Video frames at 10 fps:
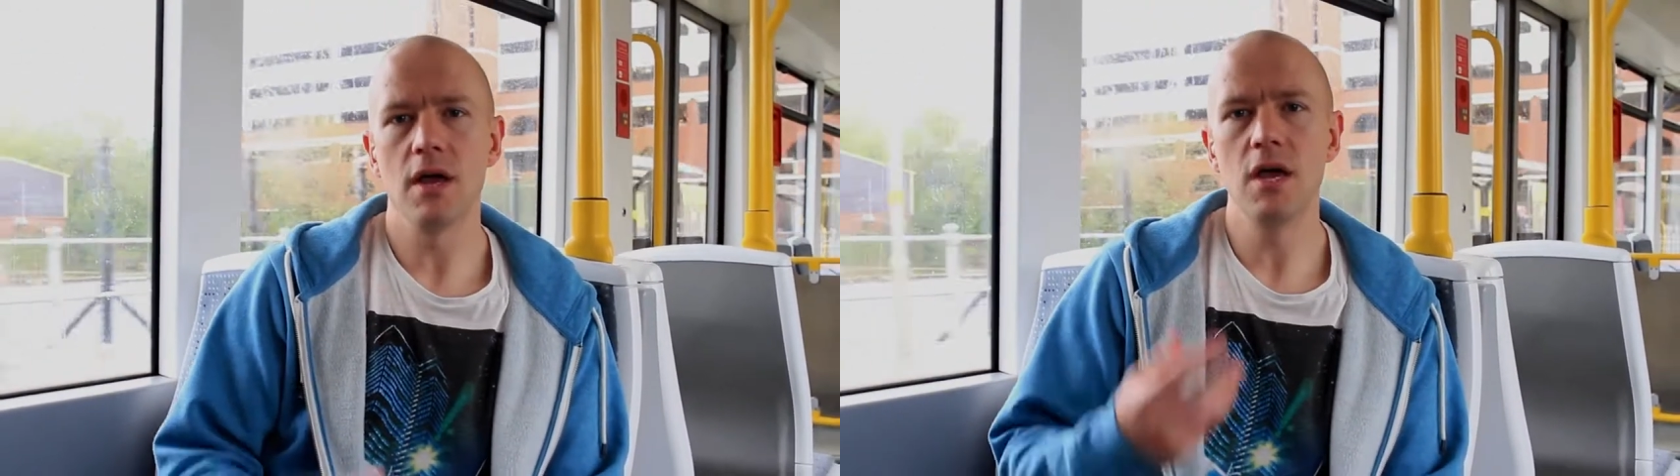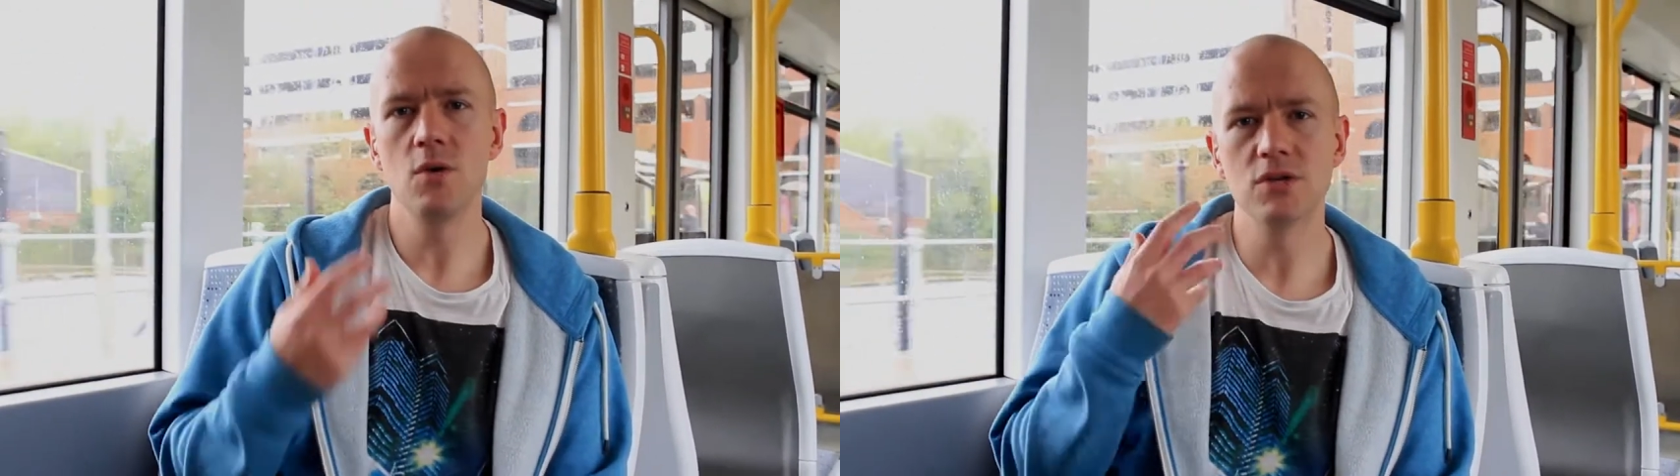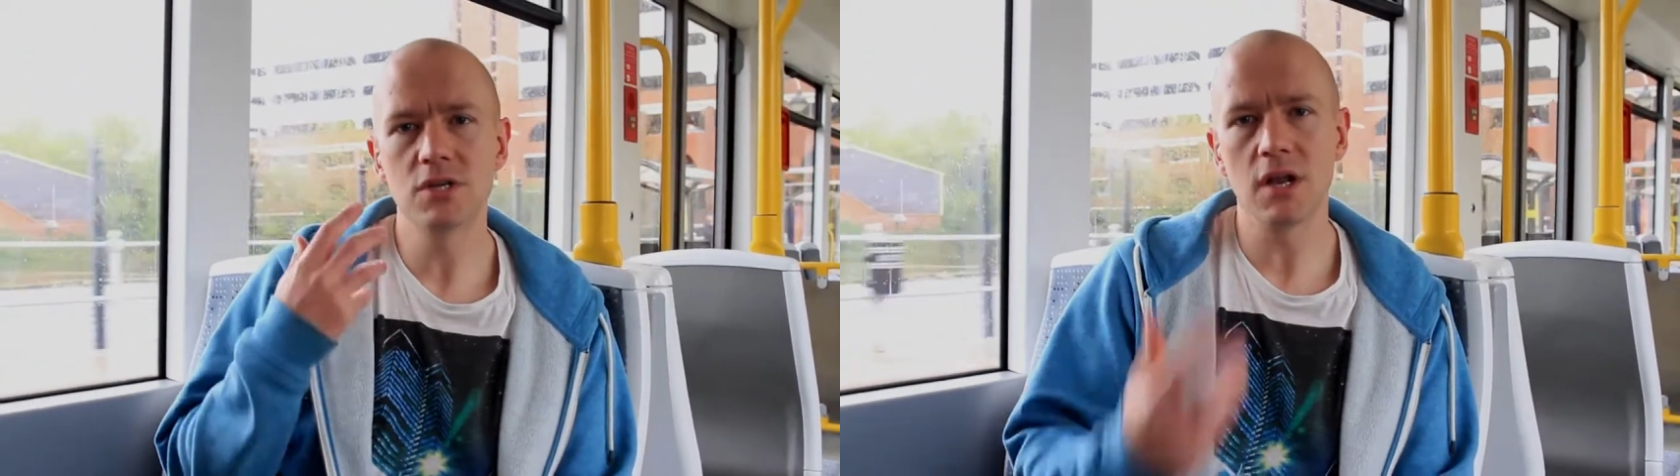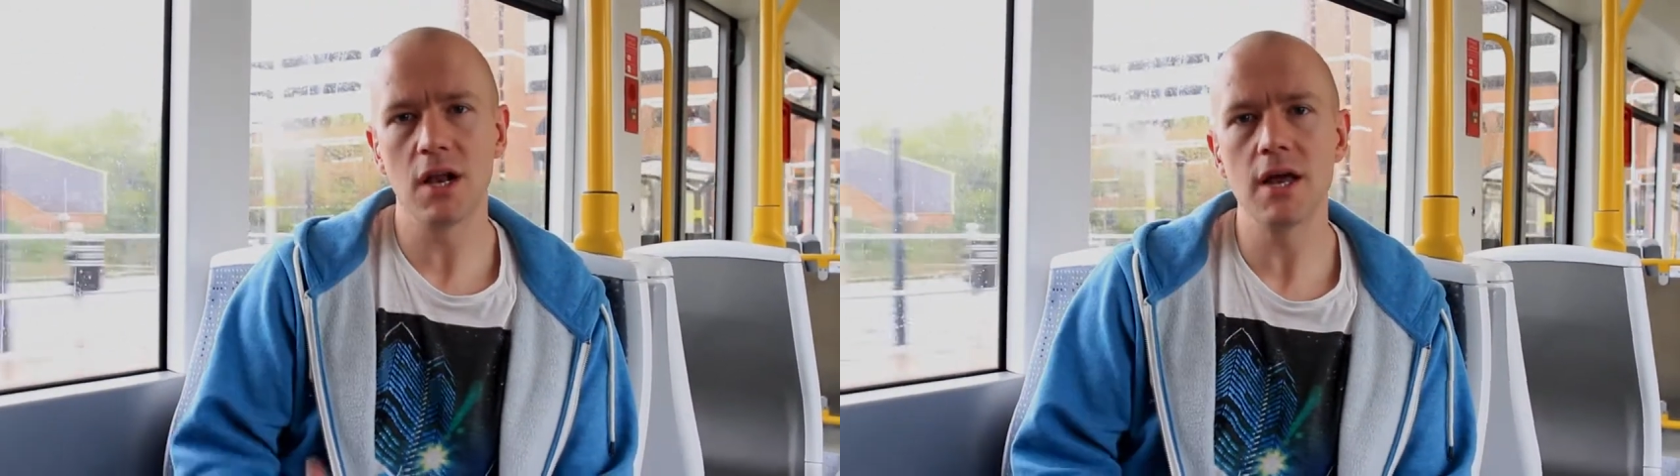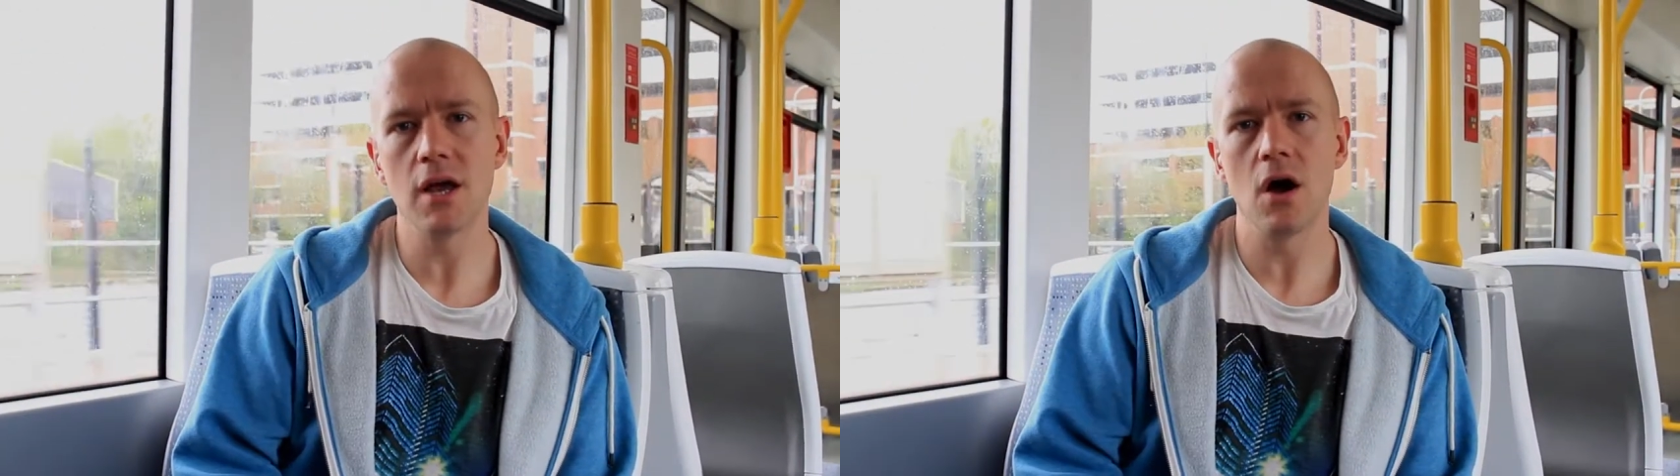He was
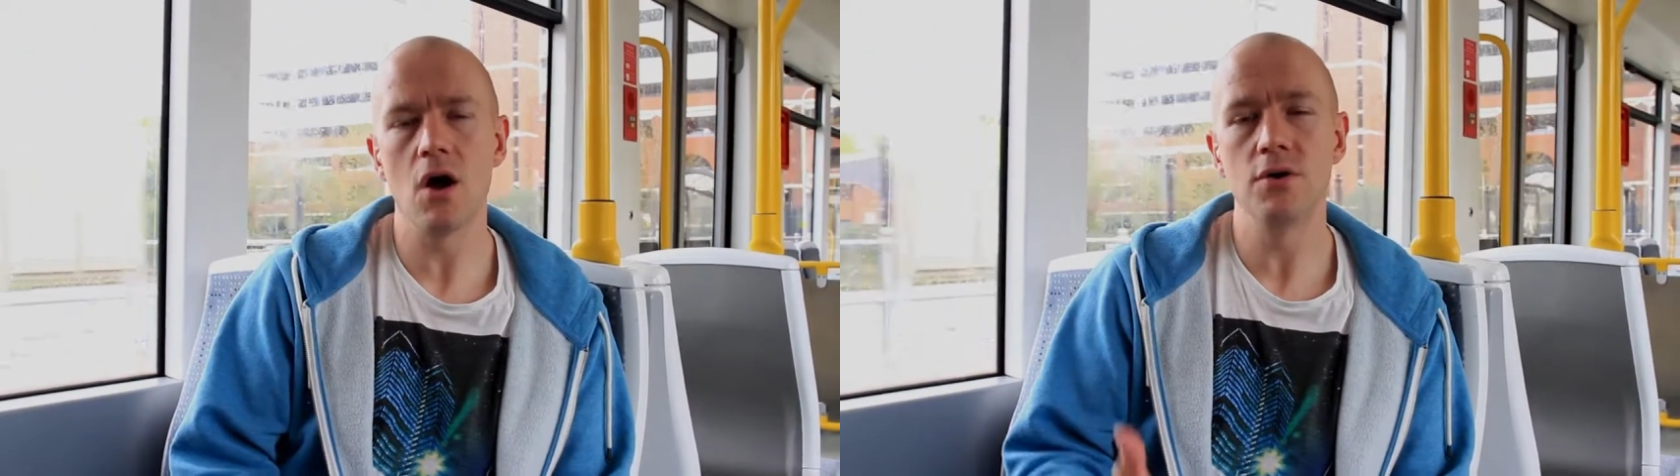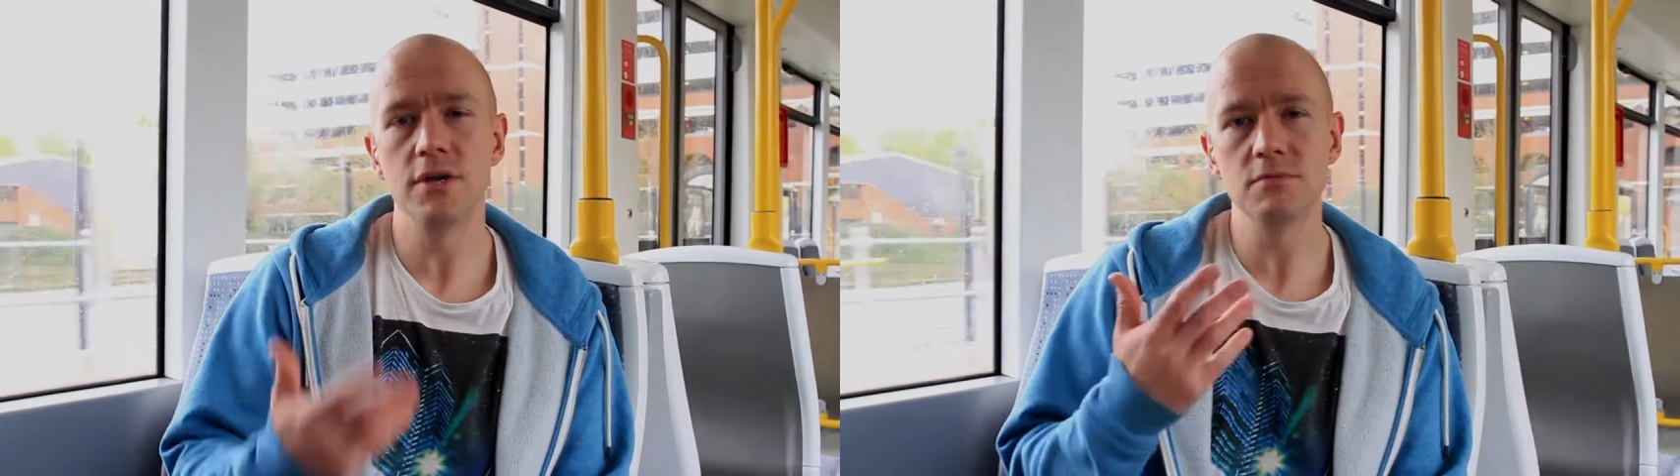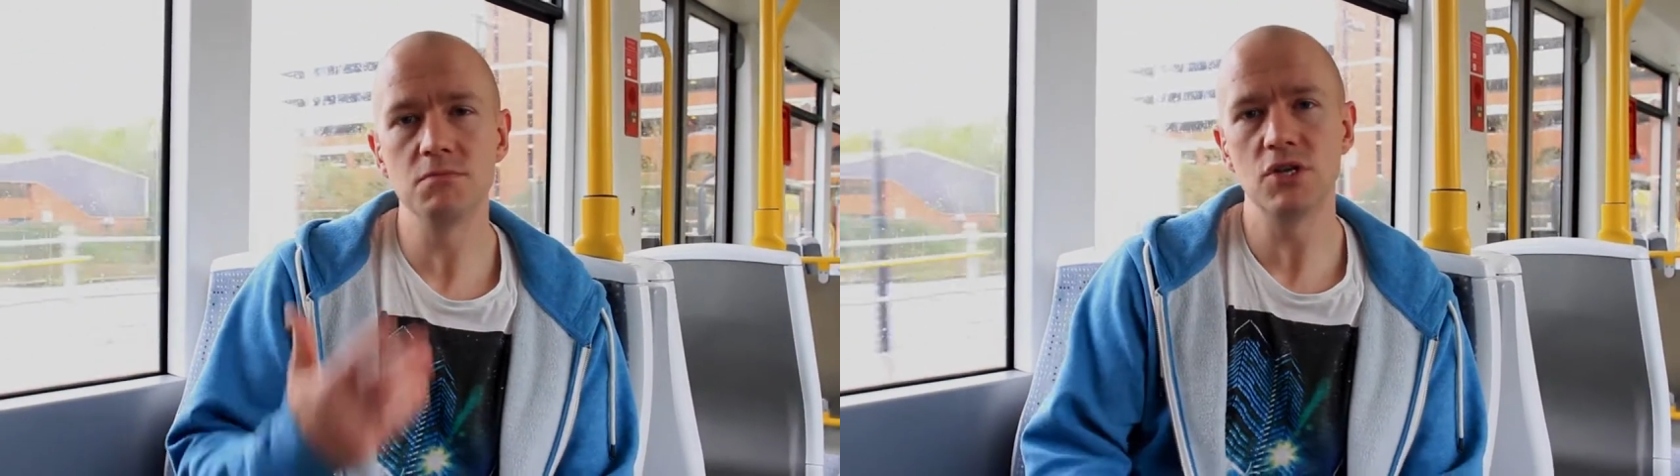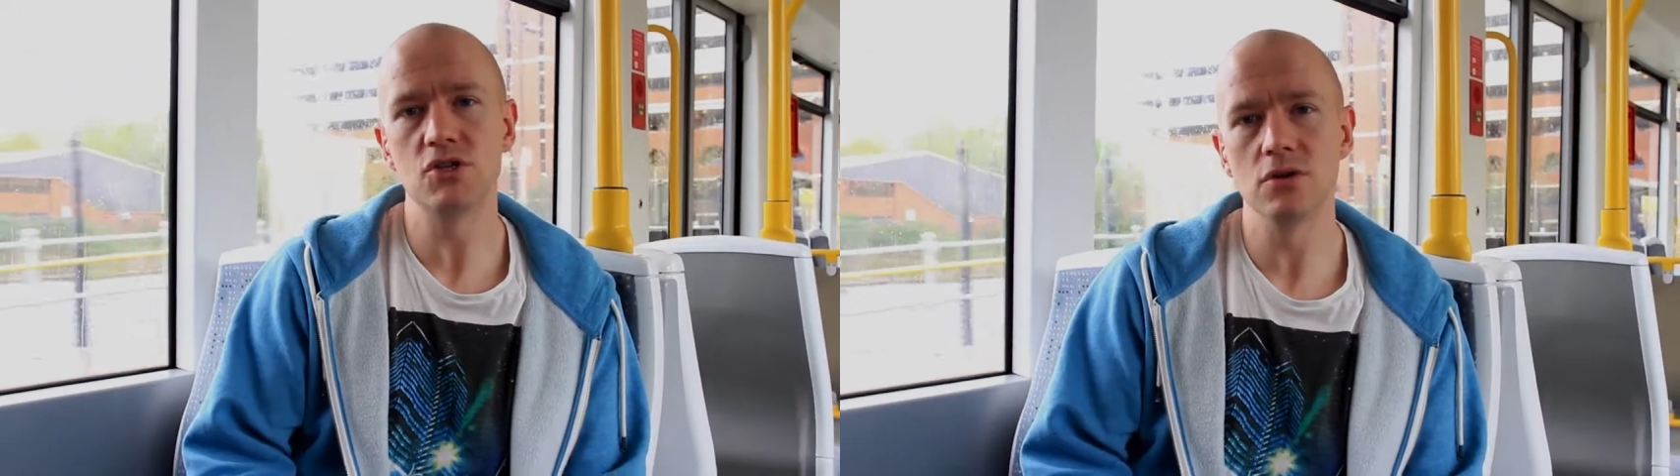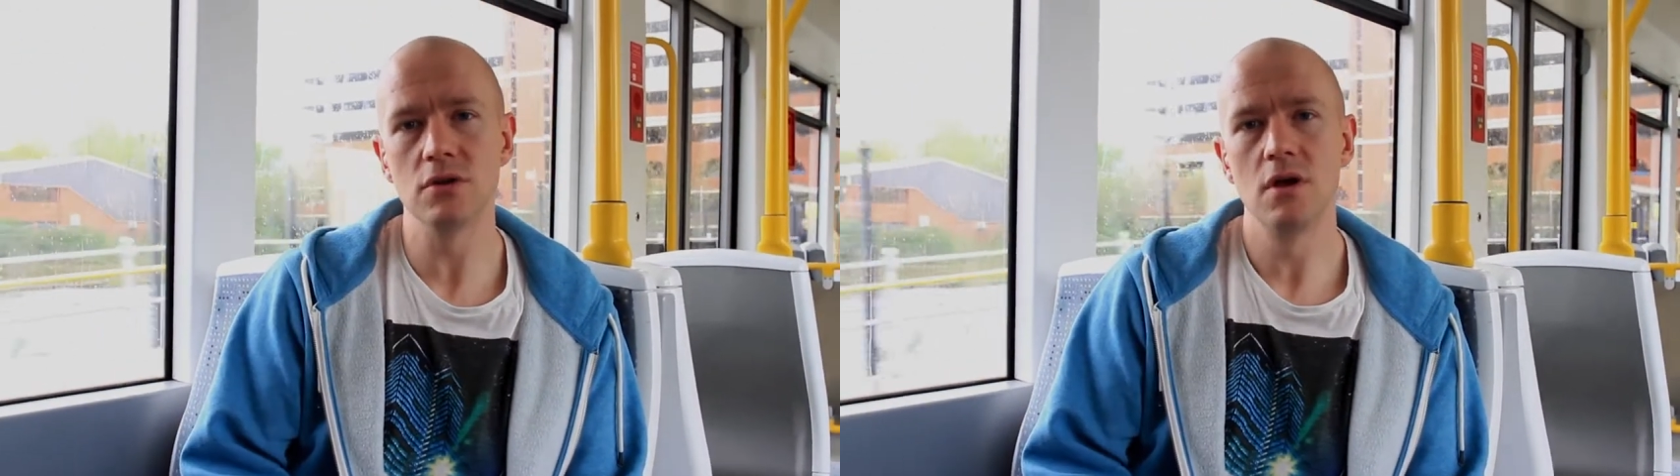clear-cut on His
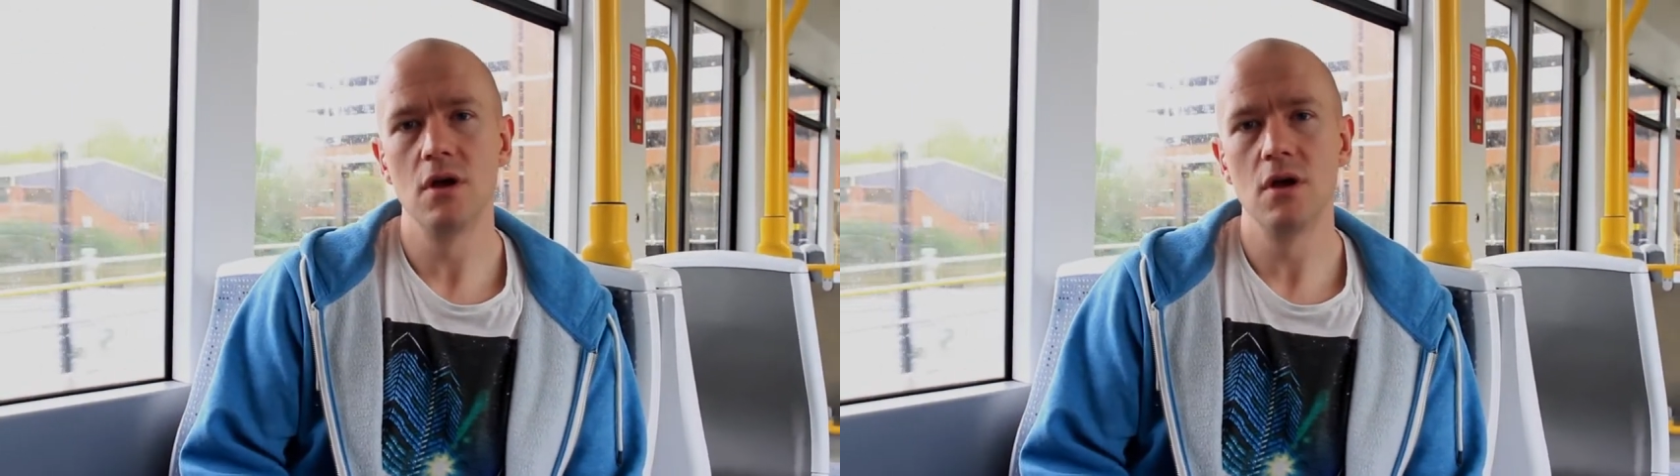mission